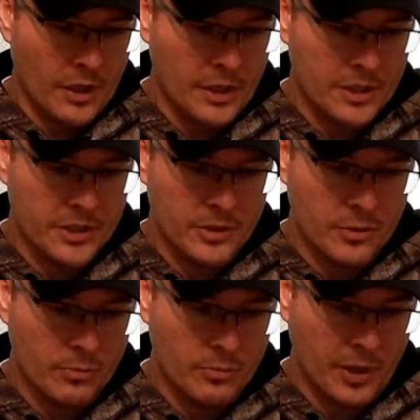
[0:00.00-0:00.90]

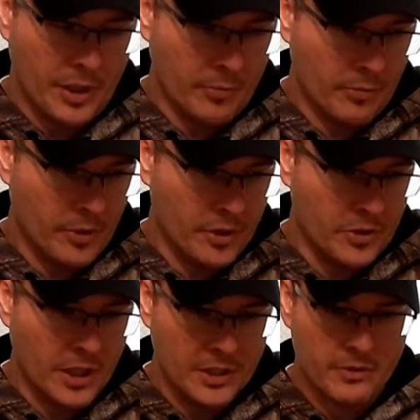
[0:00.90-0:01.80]
issue being
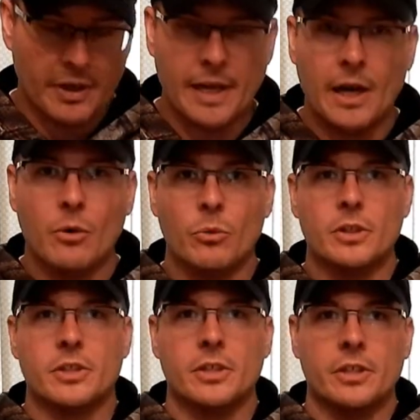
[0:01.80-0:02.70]
addressed right now,
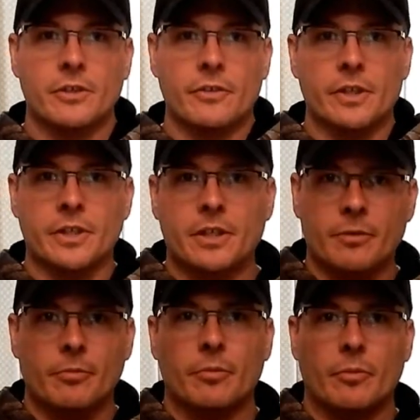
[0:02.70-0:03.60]
which is this
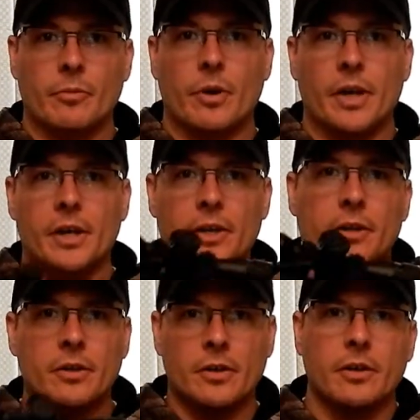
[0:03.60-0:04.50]
right
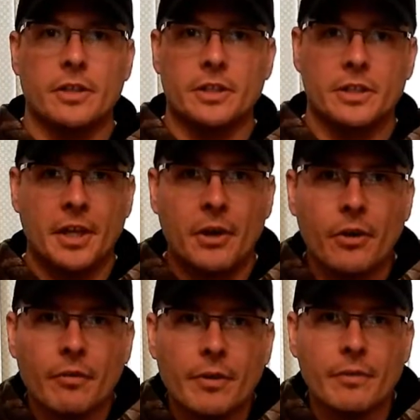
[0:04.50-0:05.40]
here. This is an
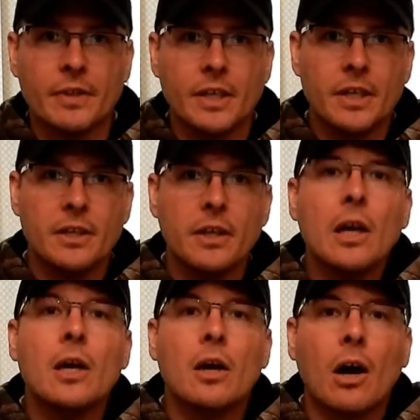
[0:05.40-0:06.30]
AR-15.